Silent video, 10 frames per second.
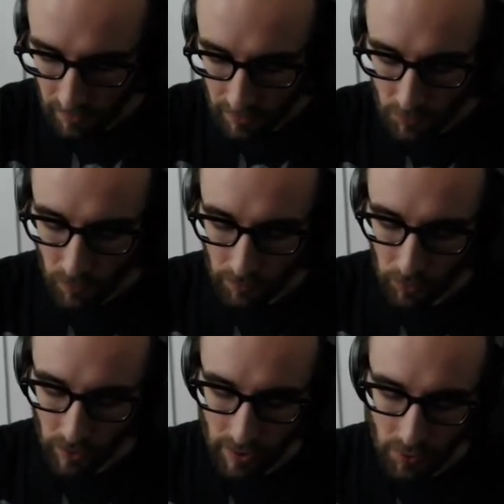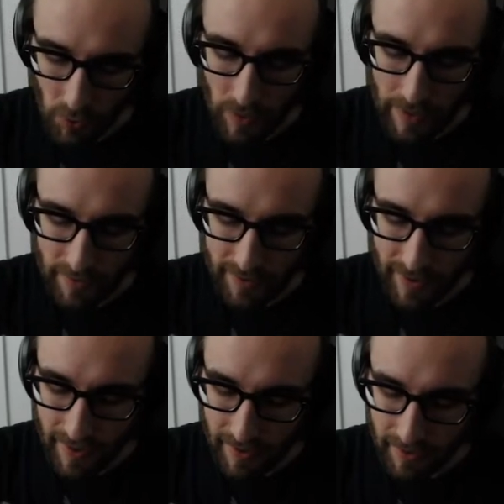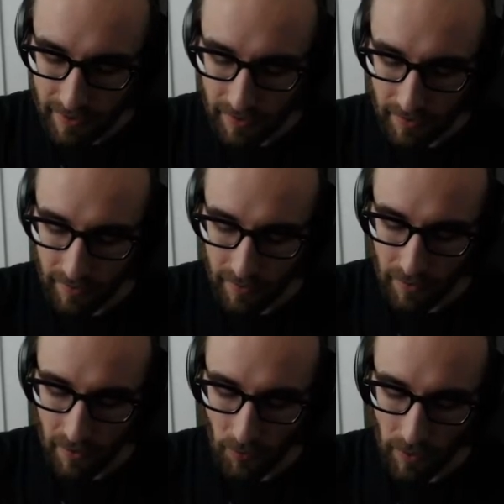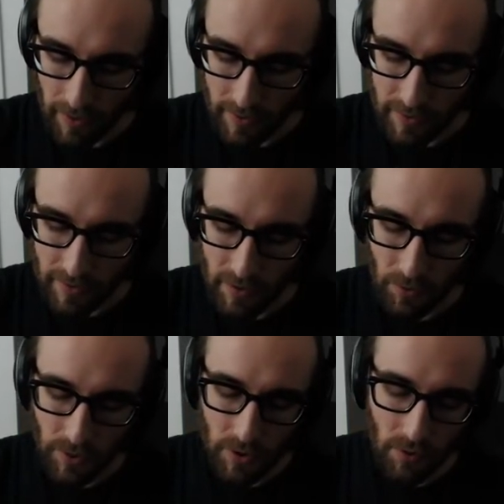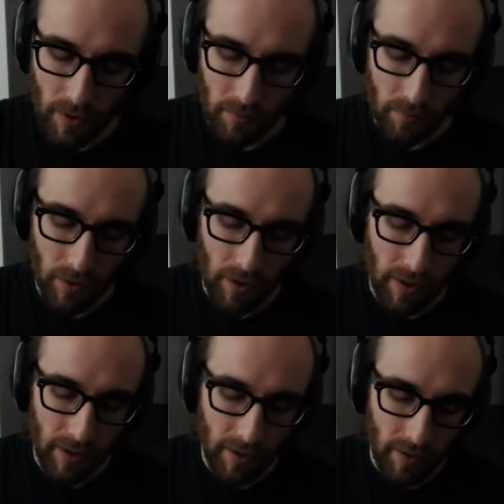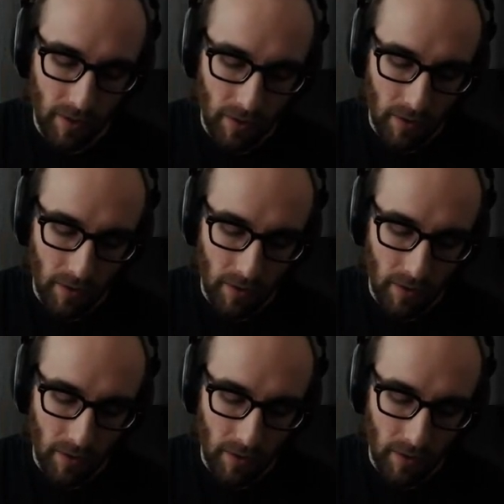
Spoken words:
So what we're going to do is take what x is equal to and plug it in